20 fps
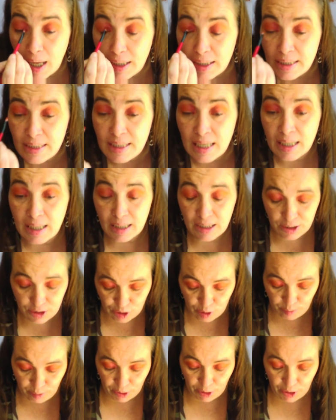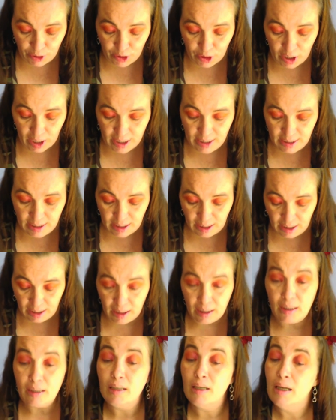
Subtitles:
just think it's super crazy